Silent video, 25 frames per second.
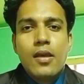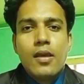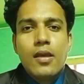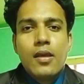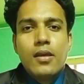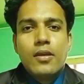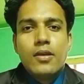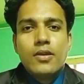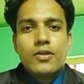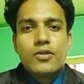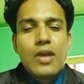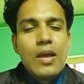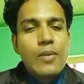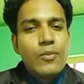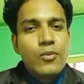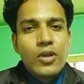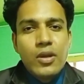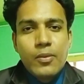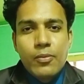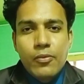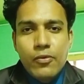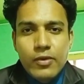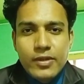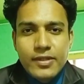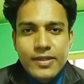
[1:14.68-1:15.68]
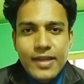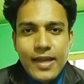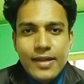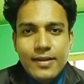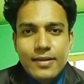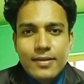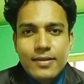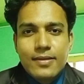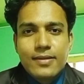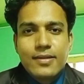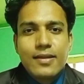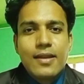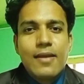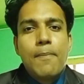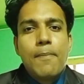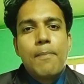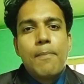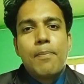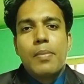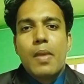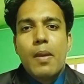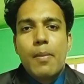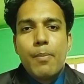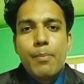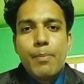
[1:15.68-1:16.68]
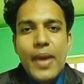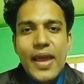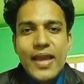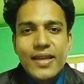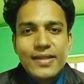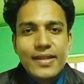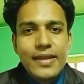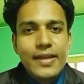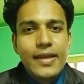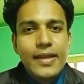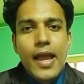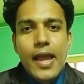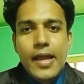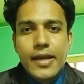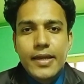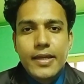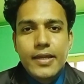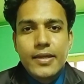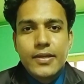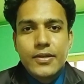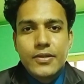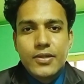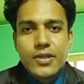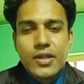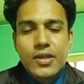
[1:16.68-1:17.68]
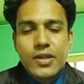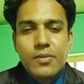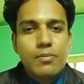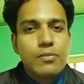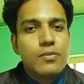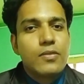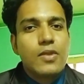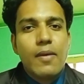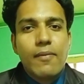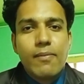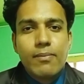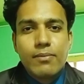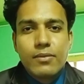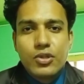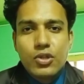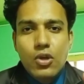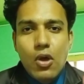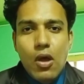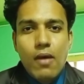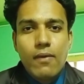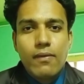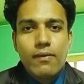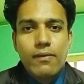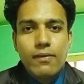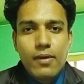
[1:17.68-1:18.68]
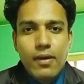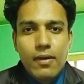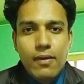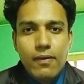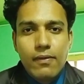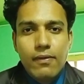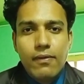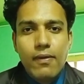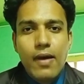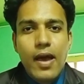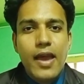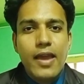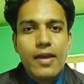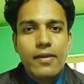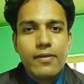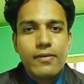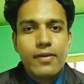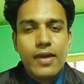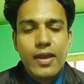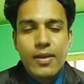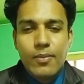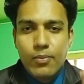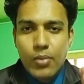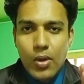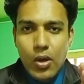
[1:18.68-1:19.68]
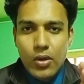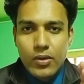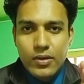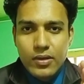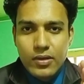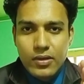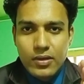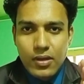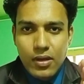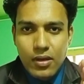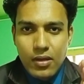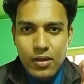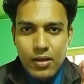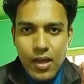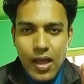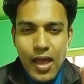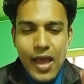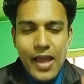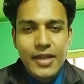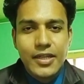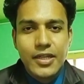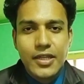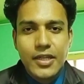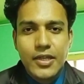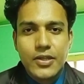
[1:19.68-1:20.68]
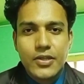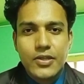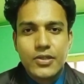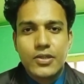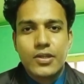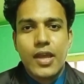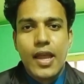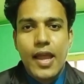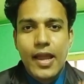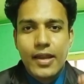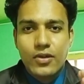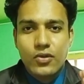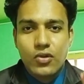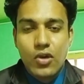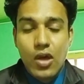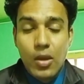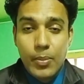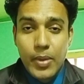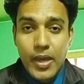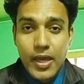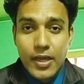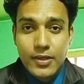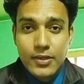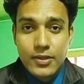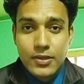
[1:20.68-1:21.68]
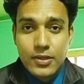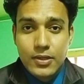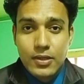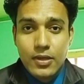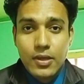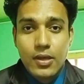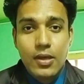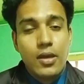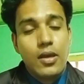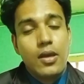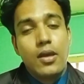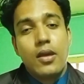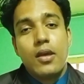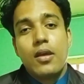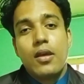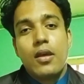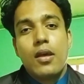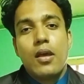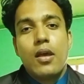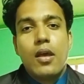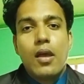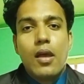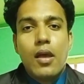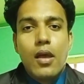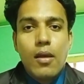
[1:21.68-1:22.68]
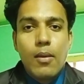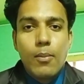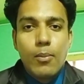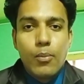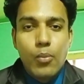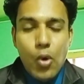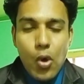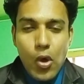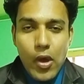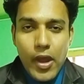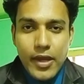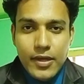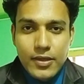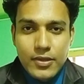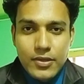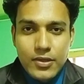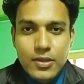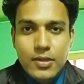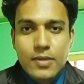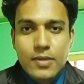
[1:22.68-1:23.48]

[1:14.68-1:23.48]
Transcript: So I'm going to present some basic ideas, the top 5 important ideas and topics, points.